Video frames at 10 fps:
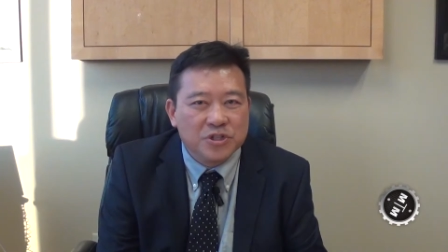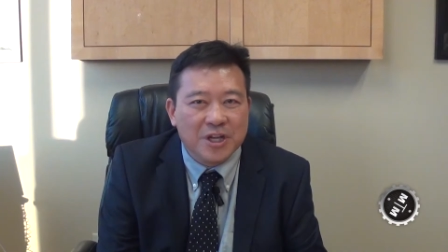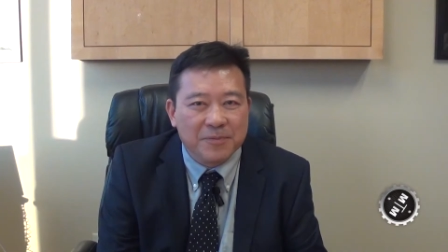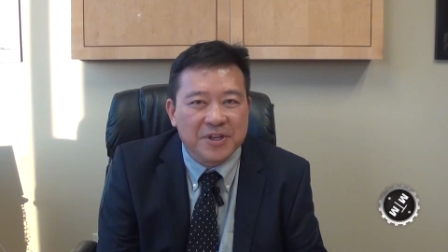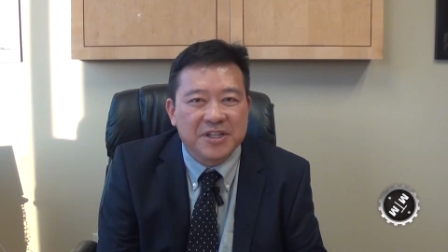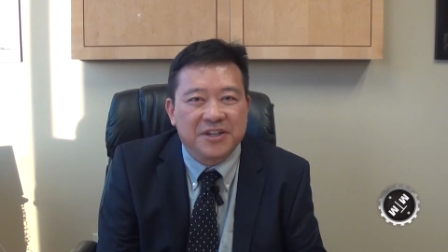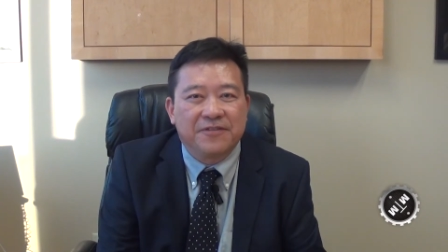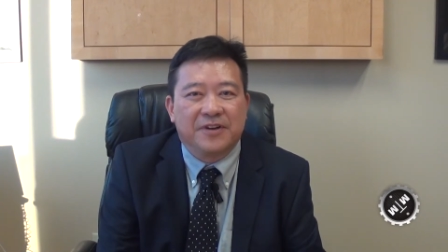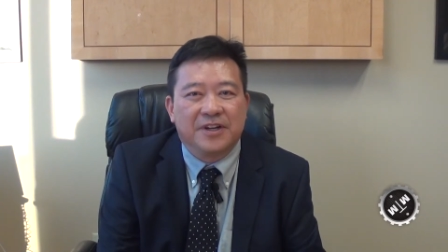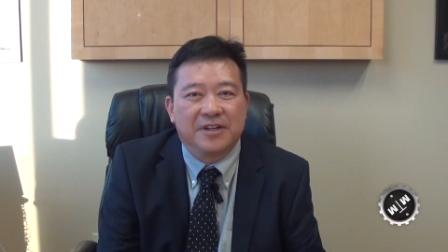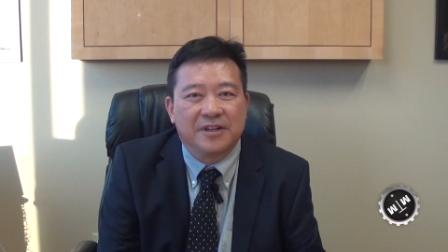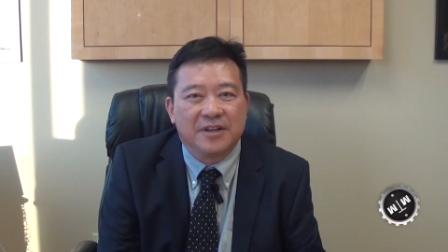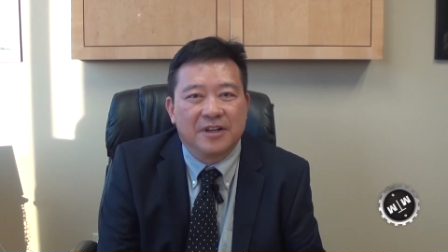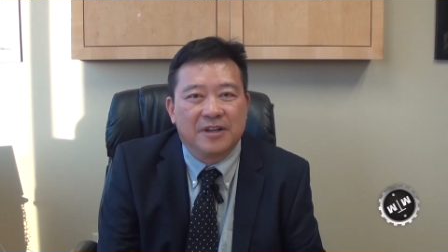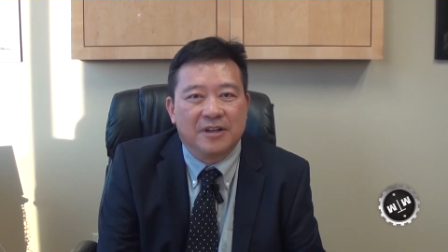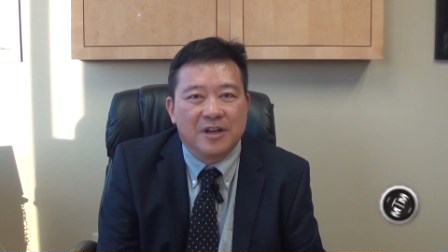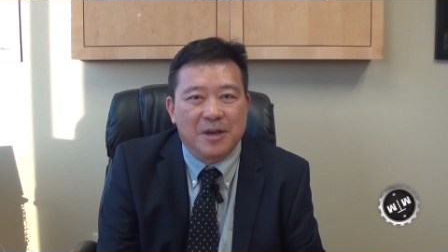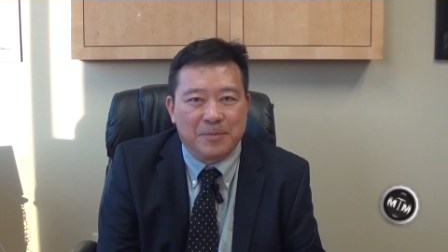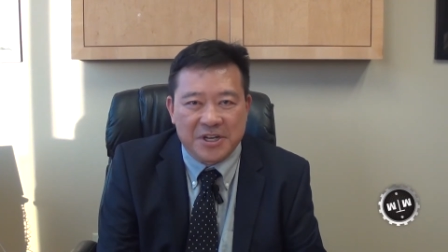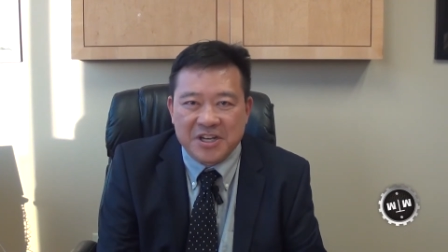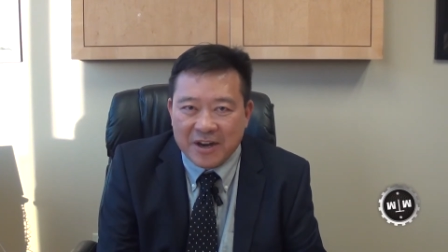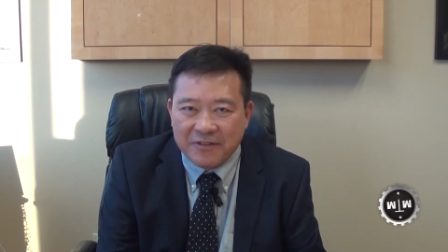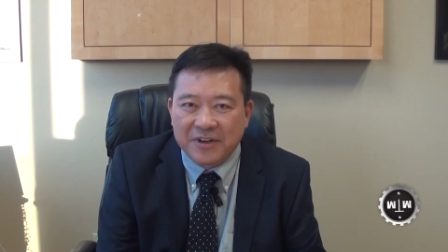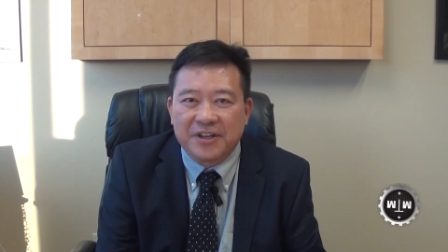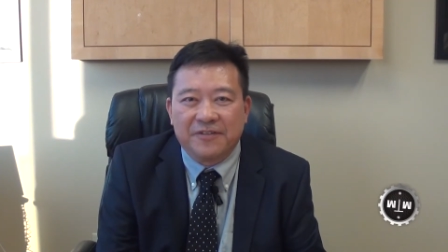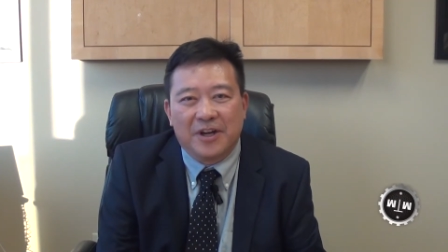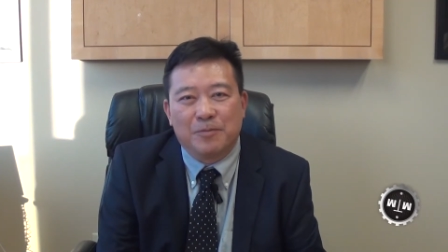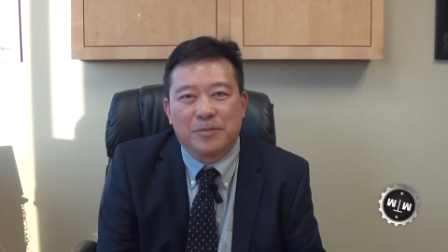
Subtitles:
something different, but never give up.